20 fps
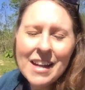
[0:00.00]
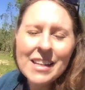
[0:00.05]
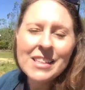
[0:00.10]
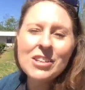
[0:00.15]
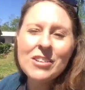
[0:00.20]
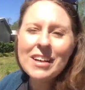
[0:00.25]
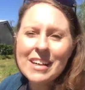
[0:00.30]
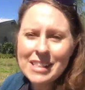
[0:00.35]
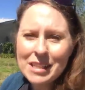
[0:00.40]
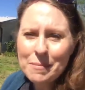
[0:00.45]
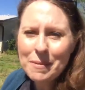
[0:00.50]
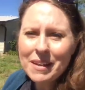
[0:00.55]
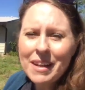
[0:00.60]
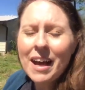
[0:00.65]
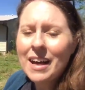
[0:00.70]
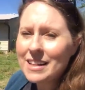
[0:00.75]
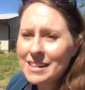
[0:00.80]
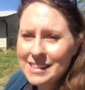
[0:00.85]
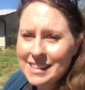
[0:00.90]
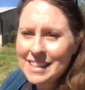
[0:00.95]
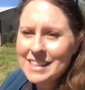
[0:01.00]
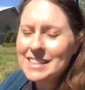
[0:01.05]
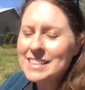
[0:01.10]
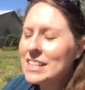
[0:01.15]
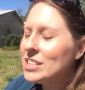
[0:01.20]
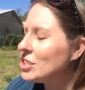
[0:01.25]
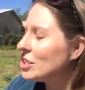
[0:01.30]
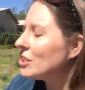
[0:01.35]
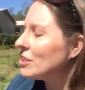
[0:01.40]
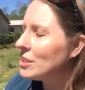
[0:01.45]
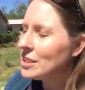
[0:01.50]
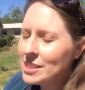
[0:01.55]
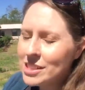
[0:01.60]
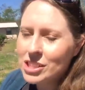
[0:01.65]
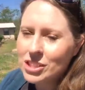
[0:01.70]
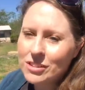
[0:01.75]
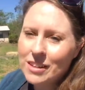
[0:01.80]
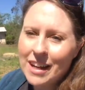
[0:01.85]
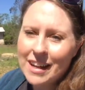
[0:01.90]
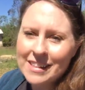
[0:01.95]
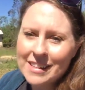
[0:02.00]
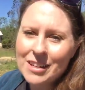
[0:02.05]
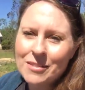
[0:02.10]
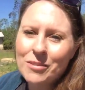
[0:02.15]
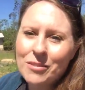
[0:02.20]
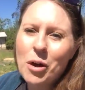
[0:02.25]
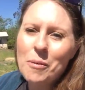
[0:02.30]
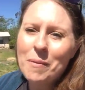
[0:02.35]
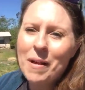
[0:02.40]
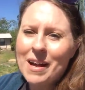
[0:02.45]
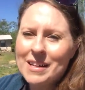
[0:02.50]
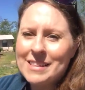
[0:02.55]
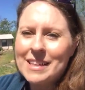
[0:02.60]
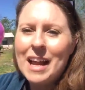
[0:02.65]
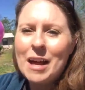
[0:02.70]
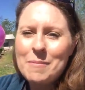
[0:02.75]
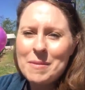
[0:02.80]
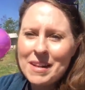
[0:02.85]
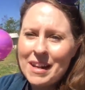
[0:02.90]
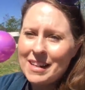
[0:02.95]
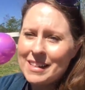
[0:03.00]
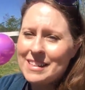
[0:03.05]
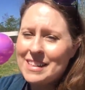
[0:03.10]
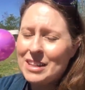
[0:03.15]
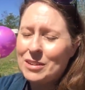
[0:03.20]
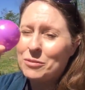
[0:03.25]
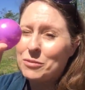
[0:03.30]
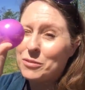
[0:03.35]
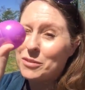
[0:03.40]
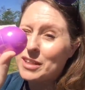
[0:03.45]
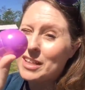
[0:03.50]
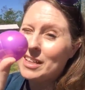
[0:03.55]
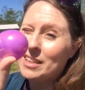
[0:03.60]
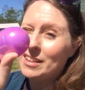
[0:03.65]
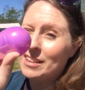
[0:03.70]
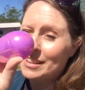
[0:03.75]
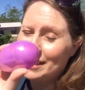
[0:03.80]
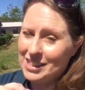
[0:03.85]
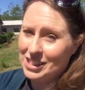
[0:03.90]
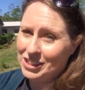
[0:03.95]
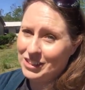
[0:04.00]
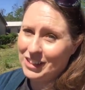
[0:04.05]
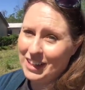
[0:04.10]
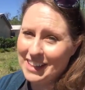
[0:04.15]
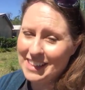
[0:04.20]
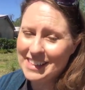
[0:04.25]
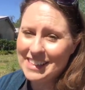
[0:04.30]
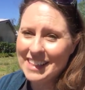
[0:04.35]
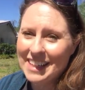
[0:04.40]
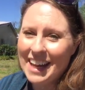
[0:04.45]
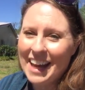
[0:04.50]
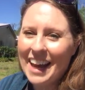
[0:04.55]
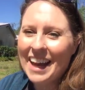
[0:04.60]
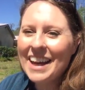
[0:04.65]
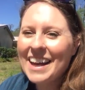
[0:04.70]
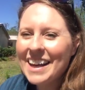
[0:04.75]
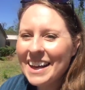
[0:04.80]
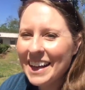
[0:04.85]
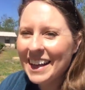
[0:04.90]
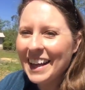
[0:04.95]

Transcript: So you guys have been hunting digital Easter eggs on Roblox, and I've been hunting real Easter eggs today.